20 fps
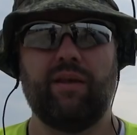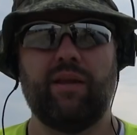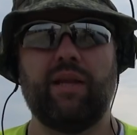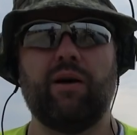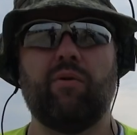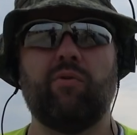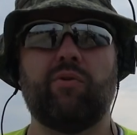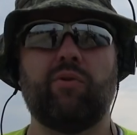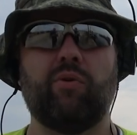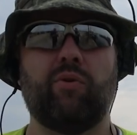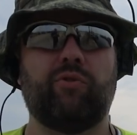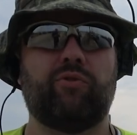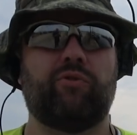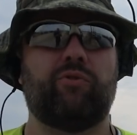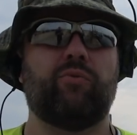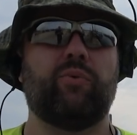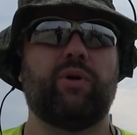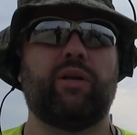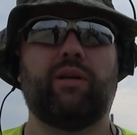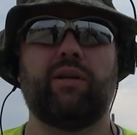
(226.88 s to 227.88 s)
Now, of
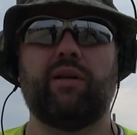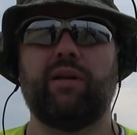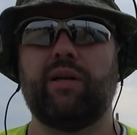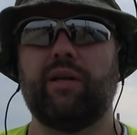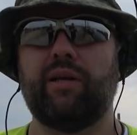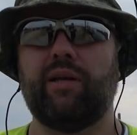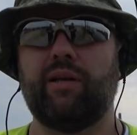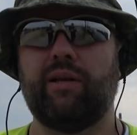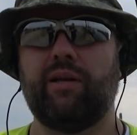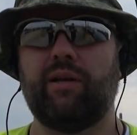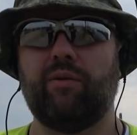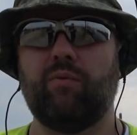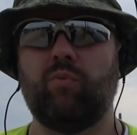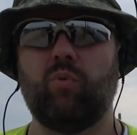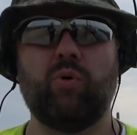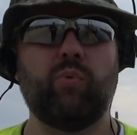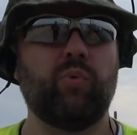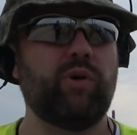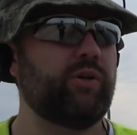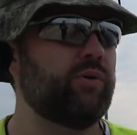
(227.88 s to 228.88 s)
course, when
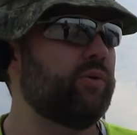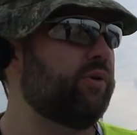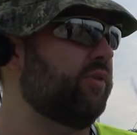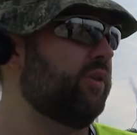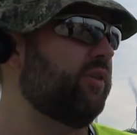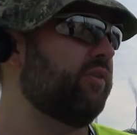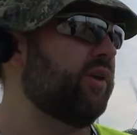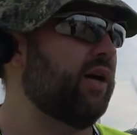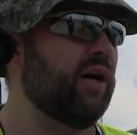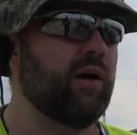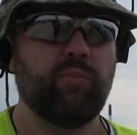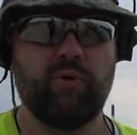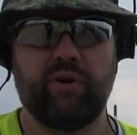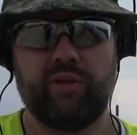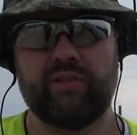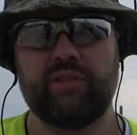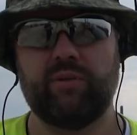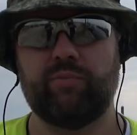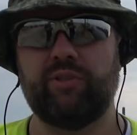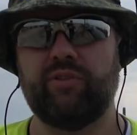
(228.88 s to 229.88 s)
we're doing this Harbour
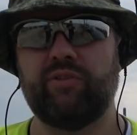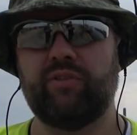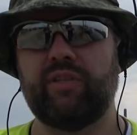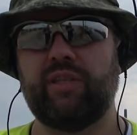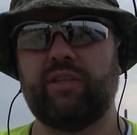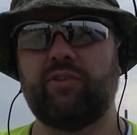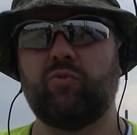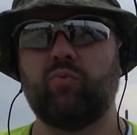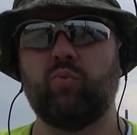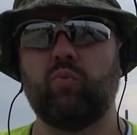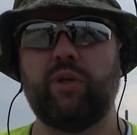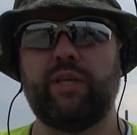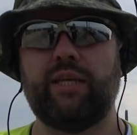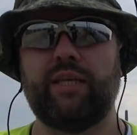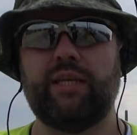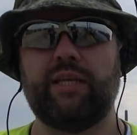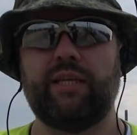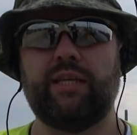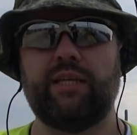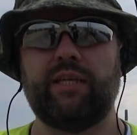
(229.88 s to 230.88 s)
Acceptance Test,
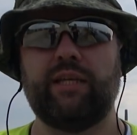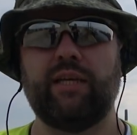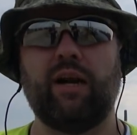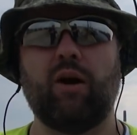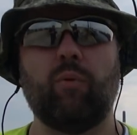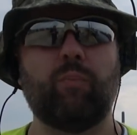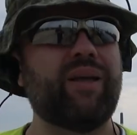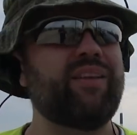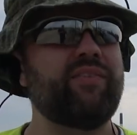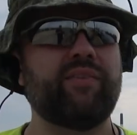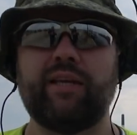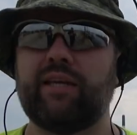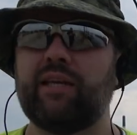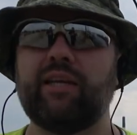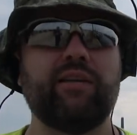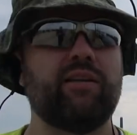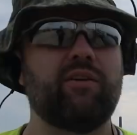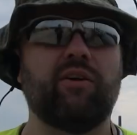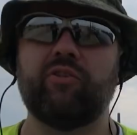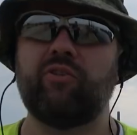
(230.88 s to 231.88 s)
we are
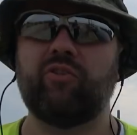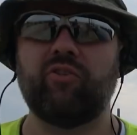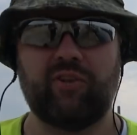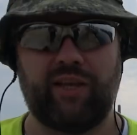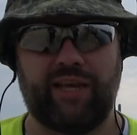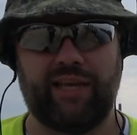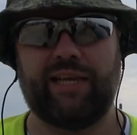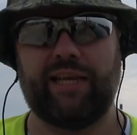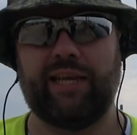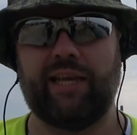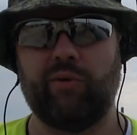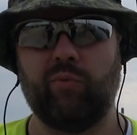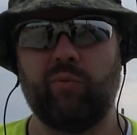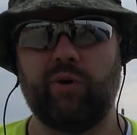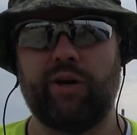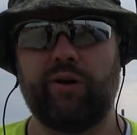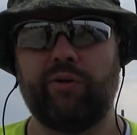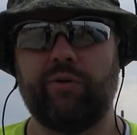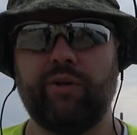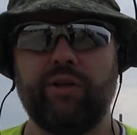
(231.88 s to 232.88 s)
basically not sailing
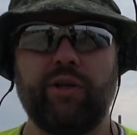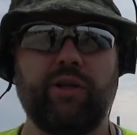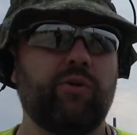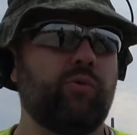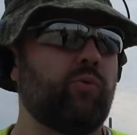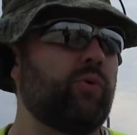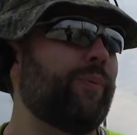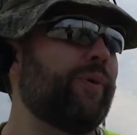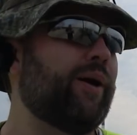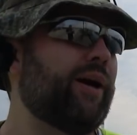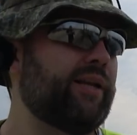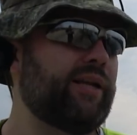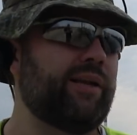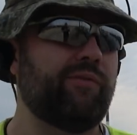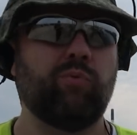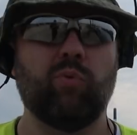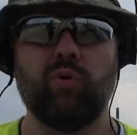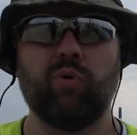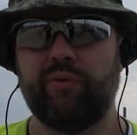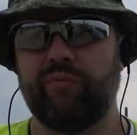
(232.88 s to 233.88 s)
anywhere. We might
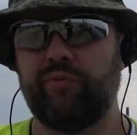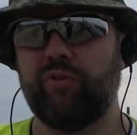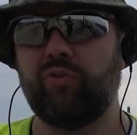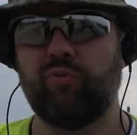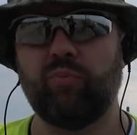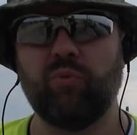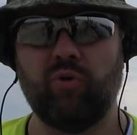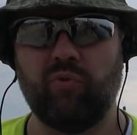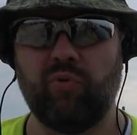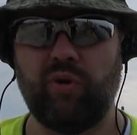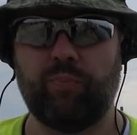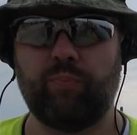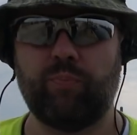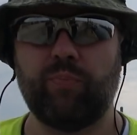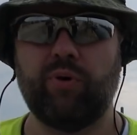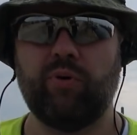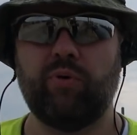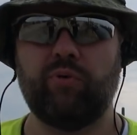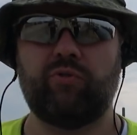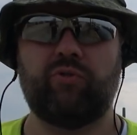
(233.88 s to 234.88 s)
have one of the small rip
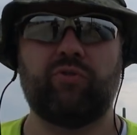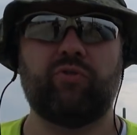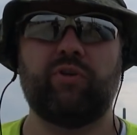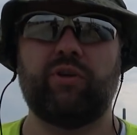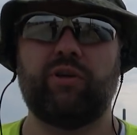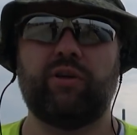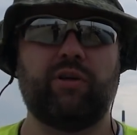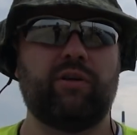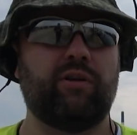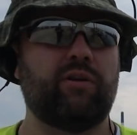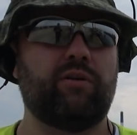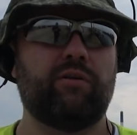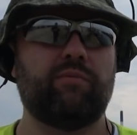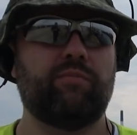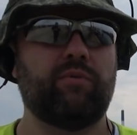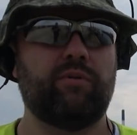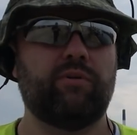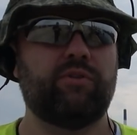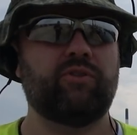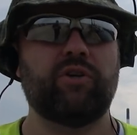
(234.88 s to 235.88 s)
boats
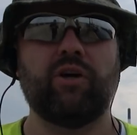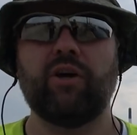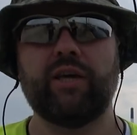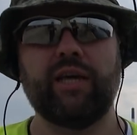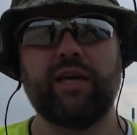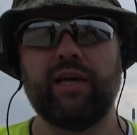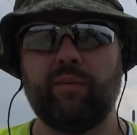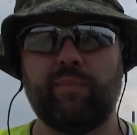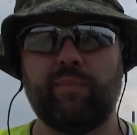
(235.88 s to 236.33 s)
tucking